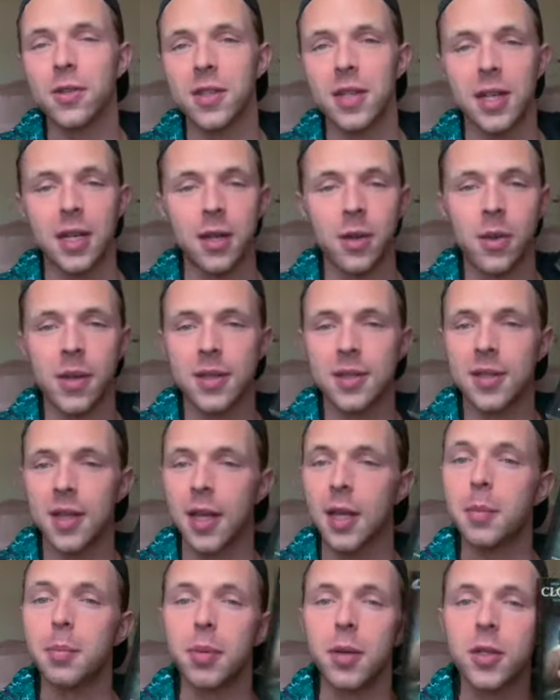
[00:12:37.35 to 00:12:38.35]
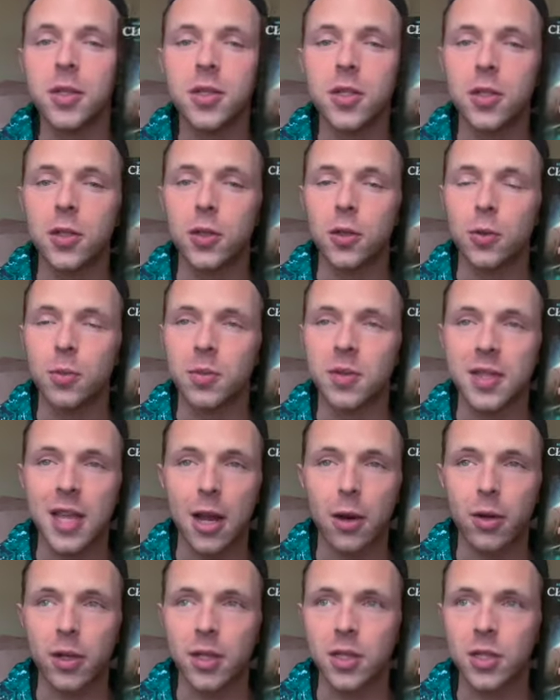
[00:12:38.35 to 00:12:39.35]
And I know that's like BookTube
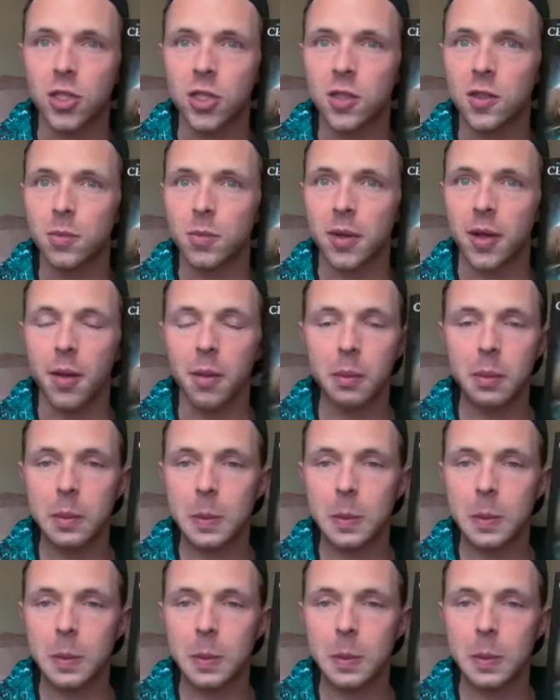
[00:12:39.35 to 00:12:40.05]
sacrilegious, but